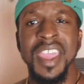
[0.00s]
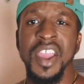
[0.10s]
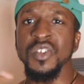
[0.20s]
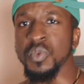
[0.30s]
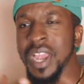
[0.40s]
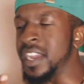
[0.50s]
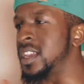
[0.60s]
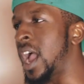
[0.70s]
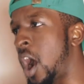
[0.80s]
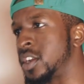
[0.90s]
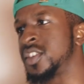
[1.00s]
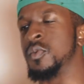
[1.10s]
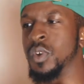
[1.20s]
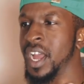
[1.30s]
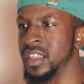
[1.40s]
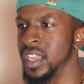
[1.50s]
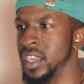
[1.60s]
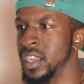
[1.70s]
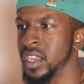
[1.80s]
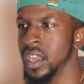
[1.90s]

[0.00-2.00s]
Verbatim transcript: Here's what I honestly think.